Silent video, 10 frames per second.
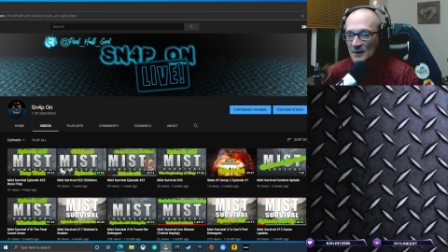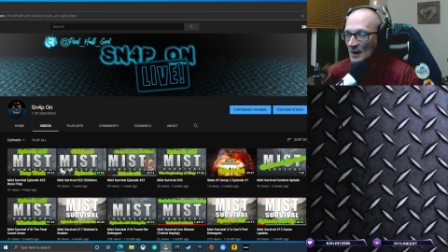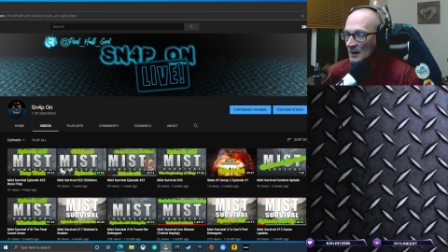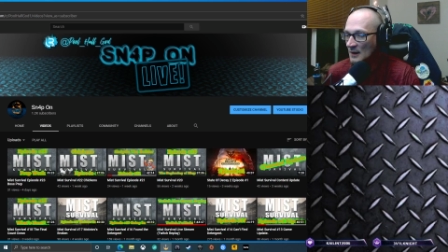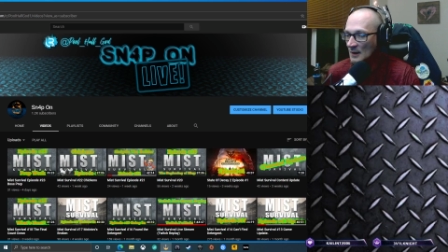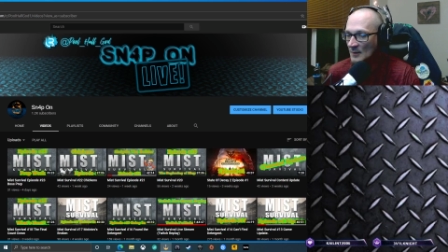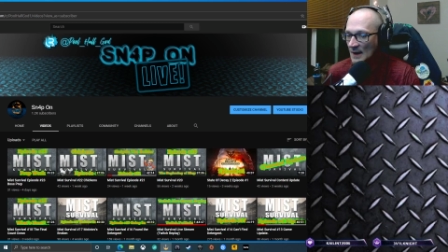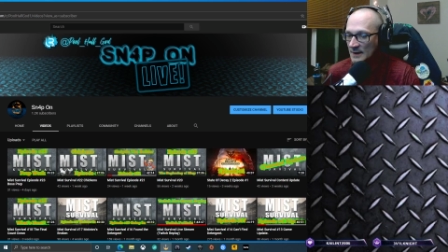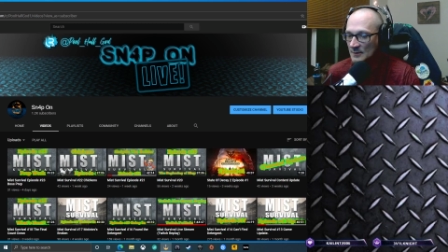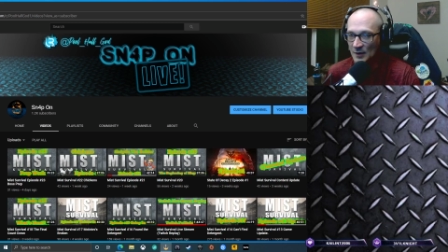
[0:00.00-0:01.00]
Um,
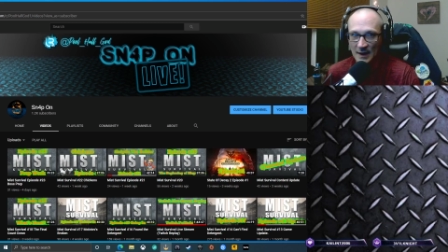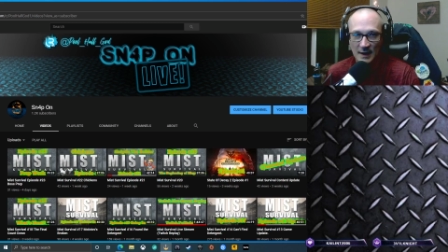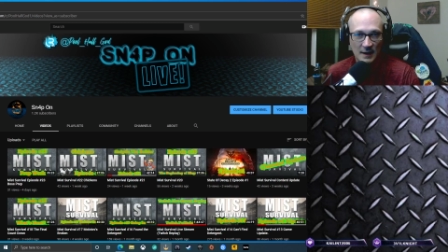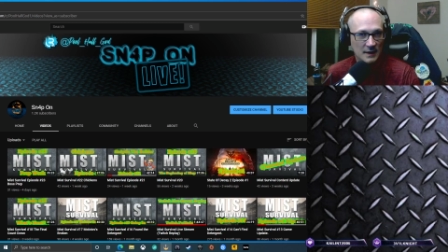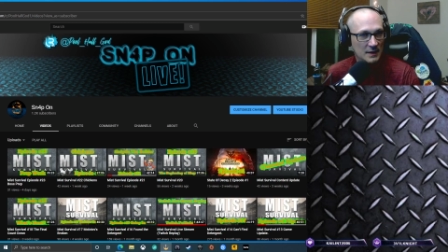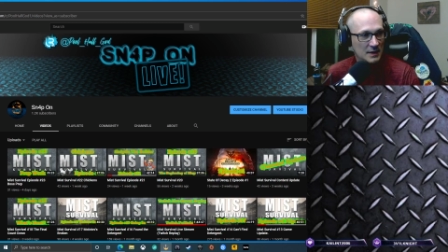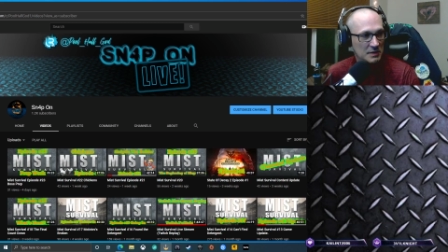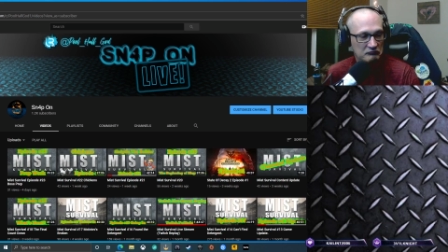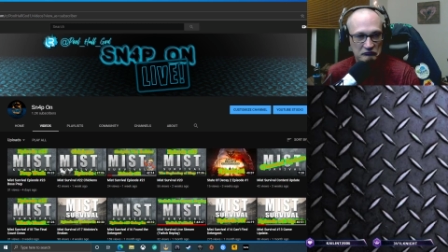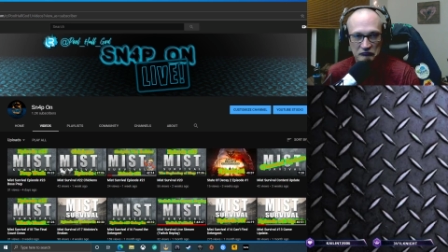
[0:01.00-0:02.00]
I can play
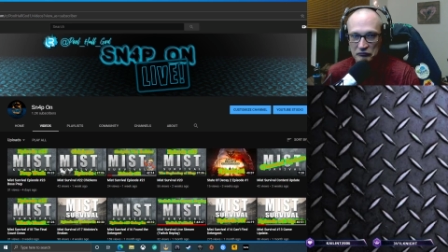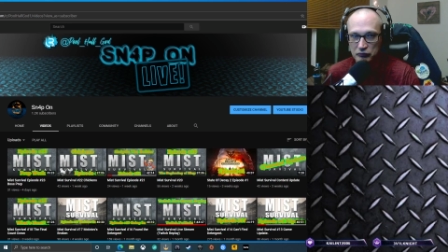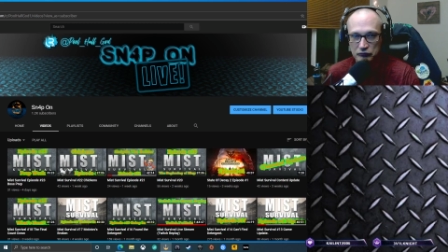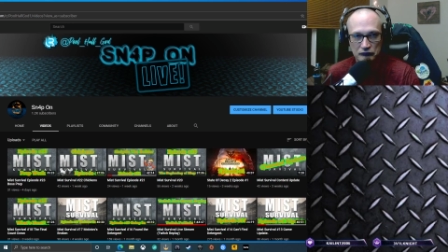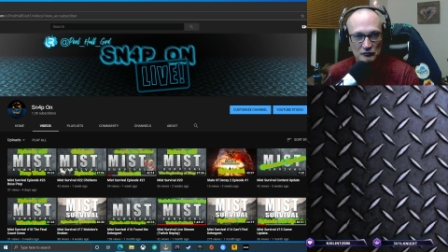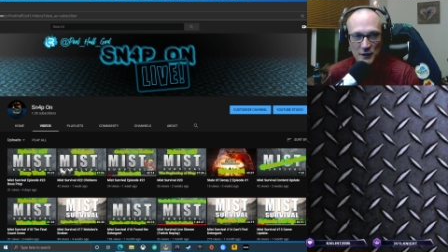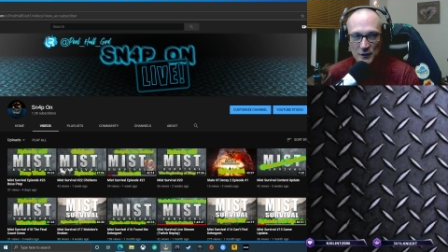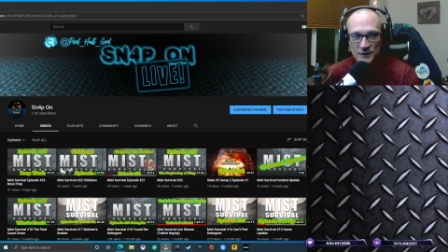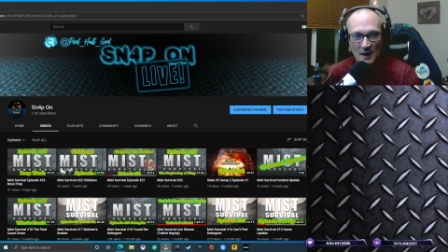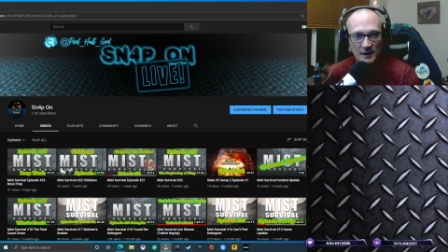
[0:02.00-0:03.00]
new
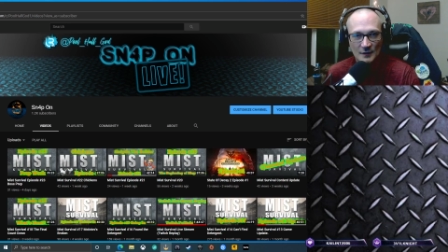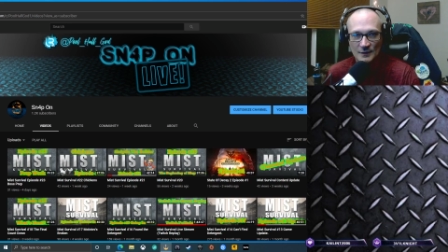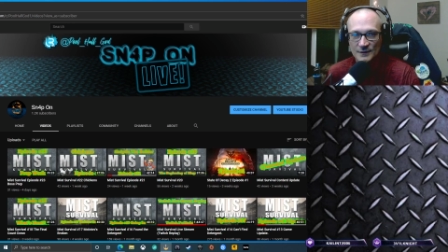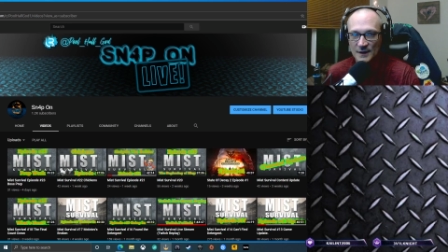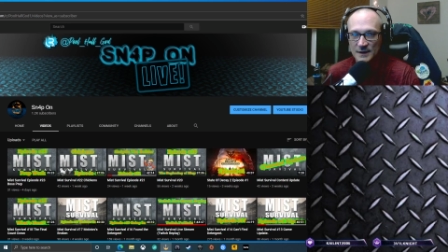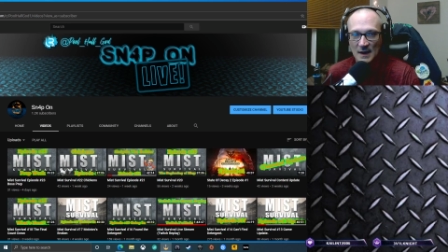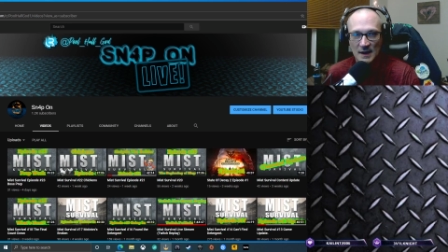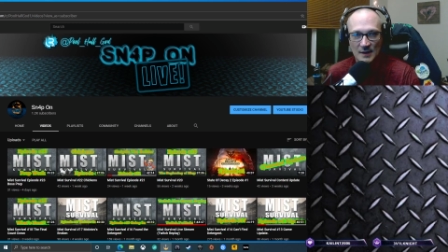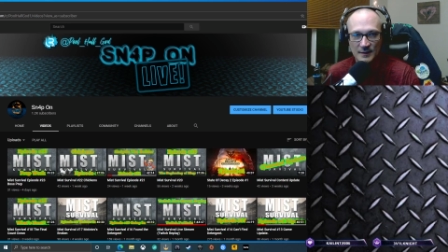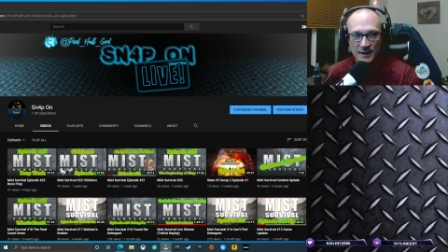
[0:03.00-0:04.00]
titles and not
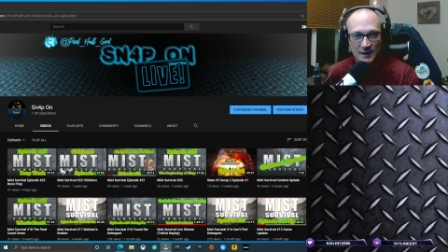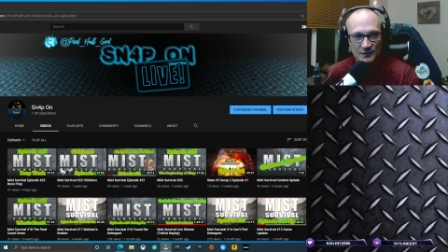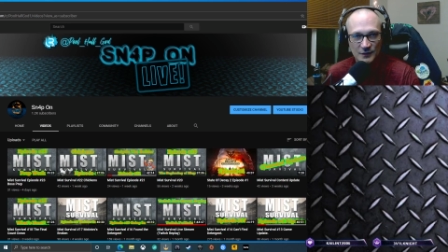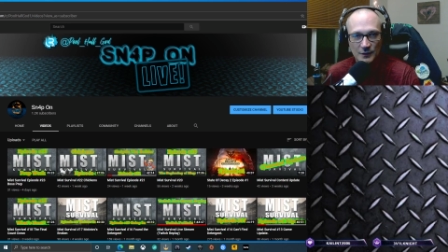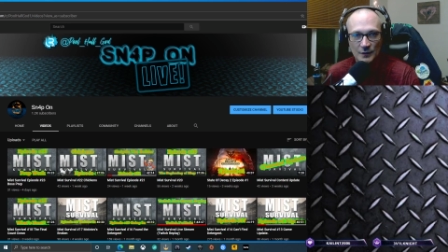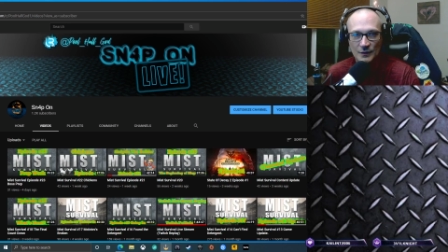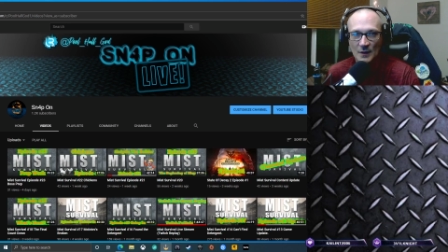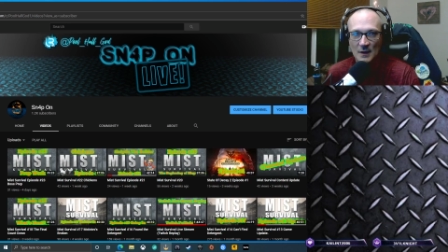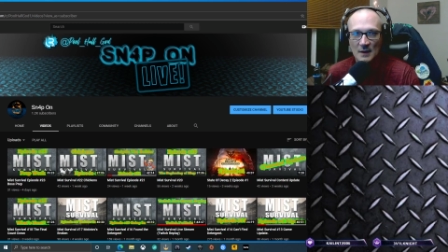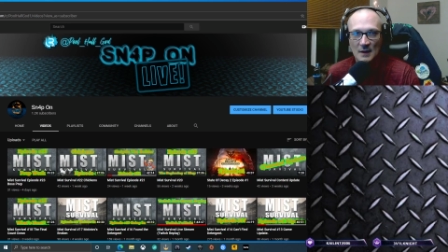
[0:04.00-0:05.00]
have any issues,
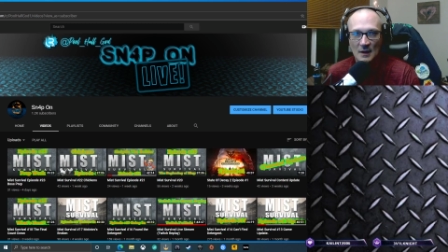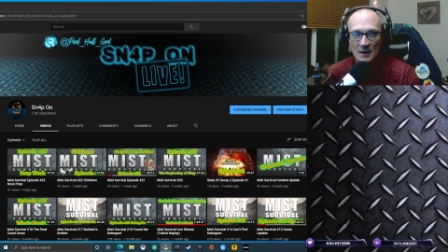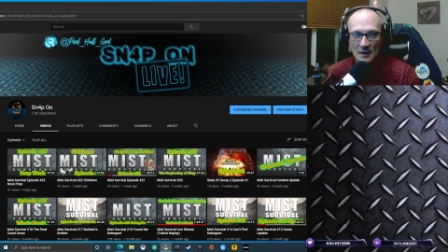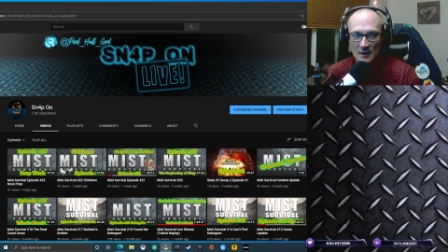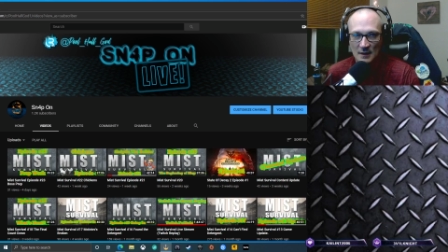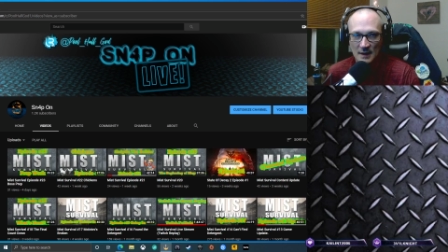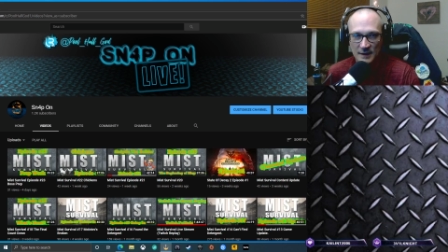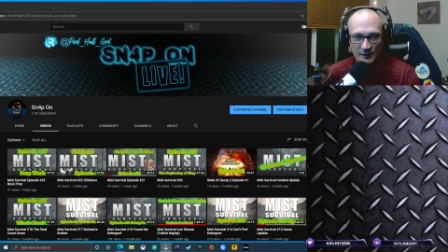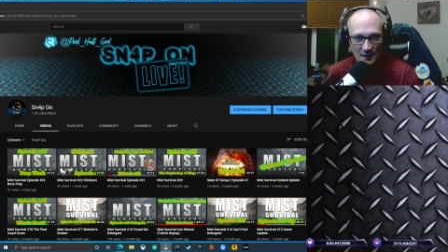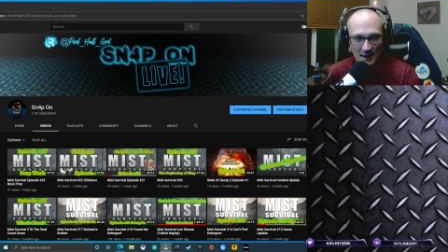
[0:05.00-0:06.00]
uh,
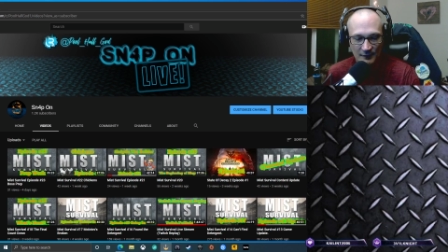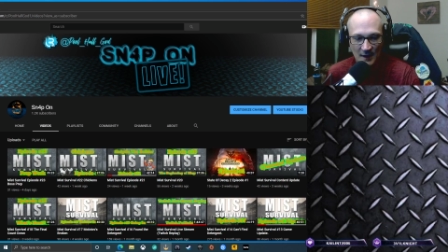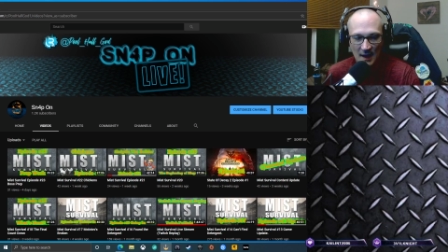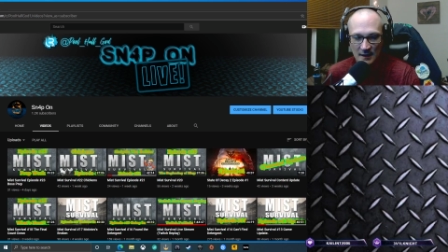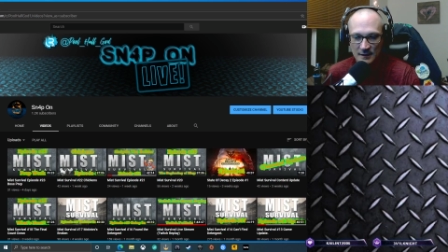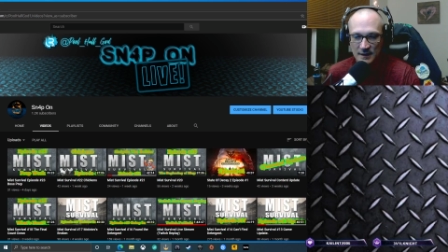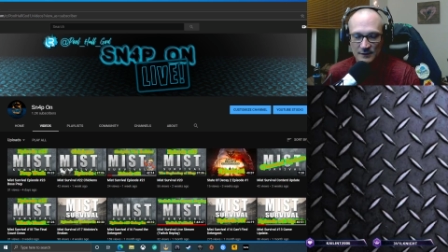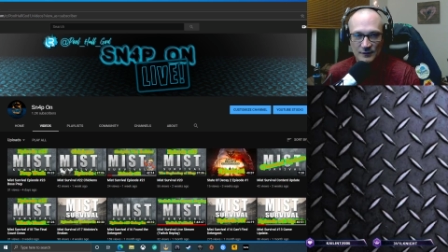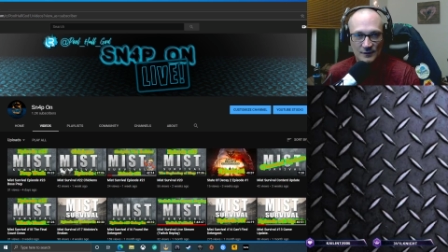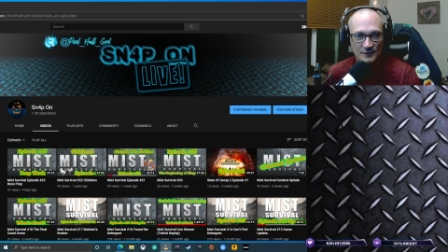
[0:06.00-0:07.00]
anything like that.
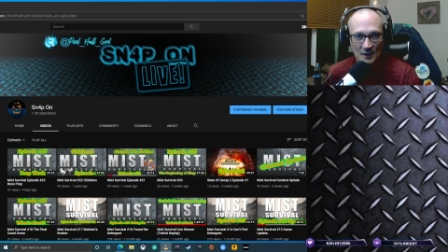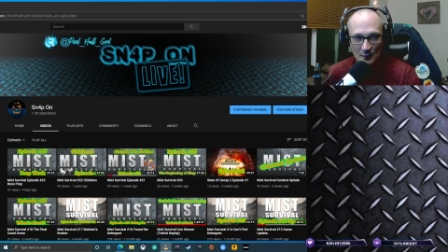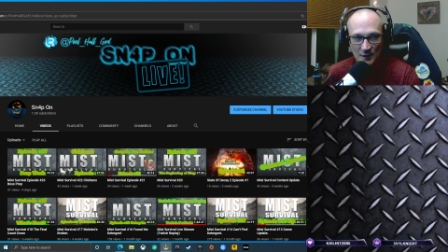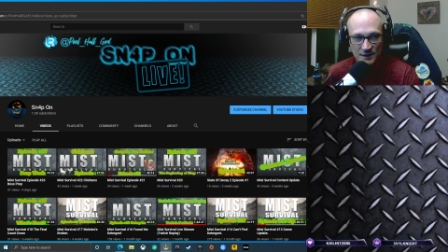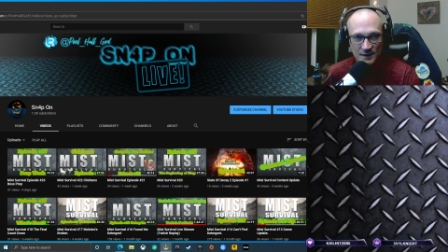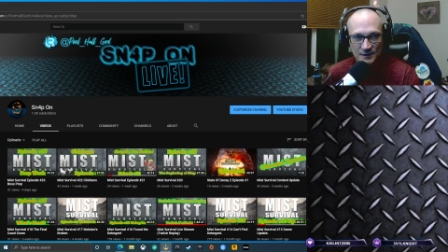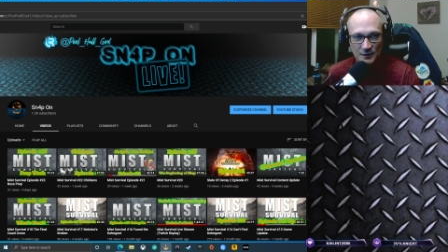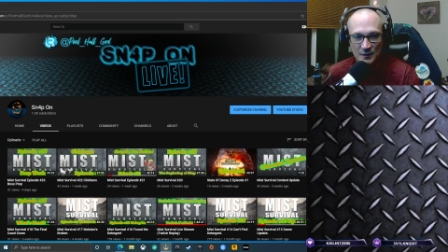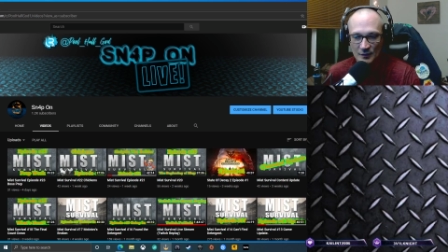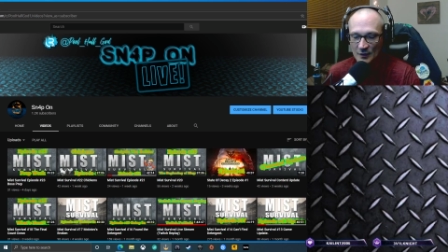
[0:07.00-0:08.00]
It's just something with DC
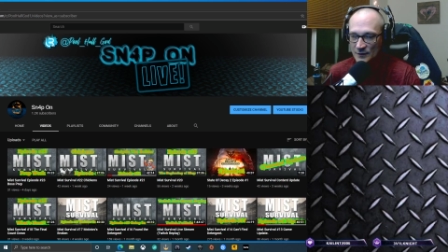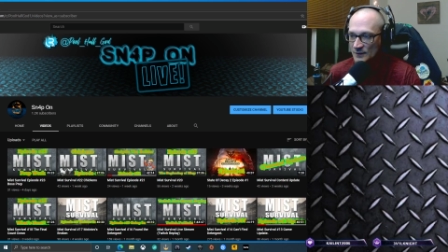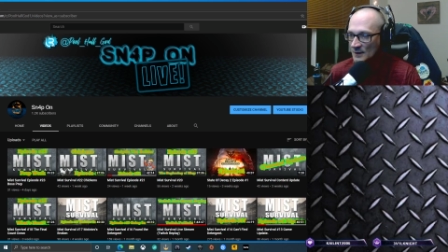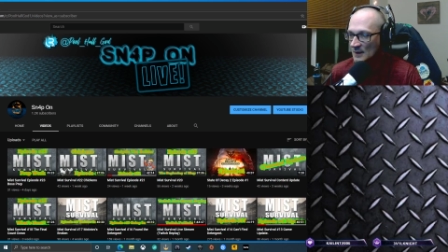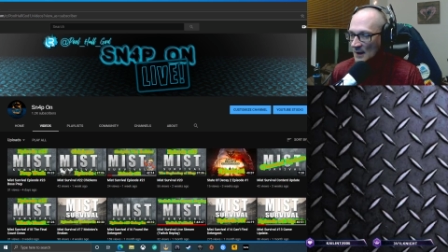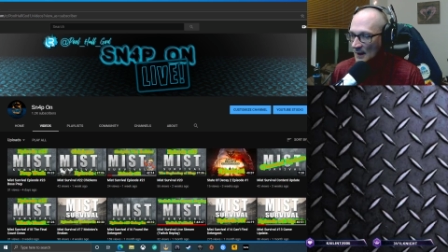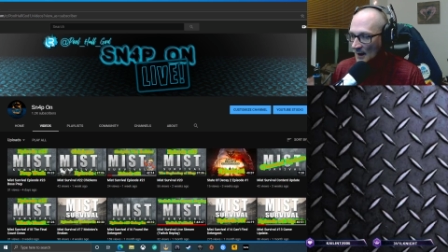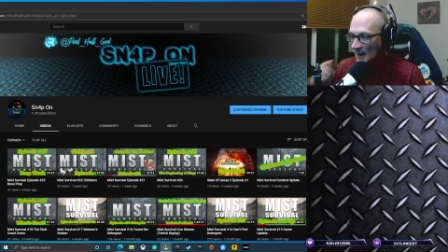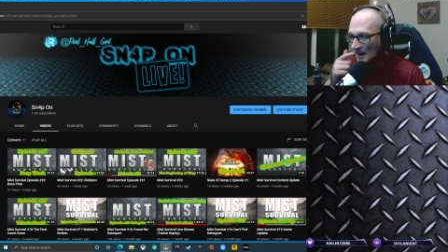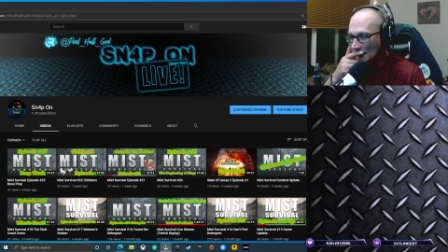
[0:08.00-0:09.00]
Universe.
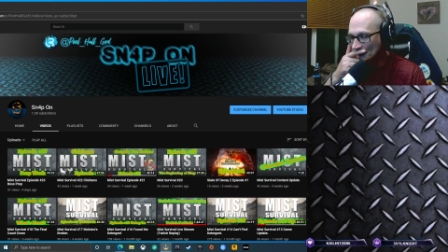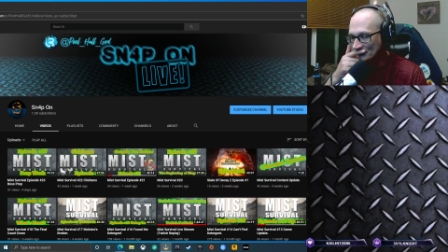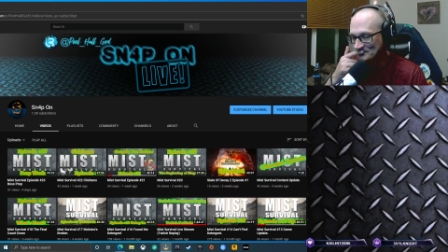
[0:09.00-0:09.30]
Um,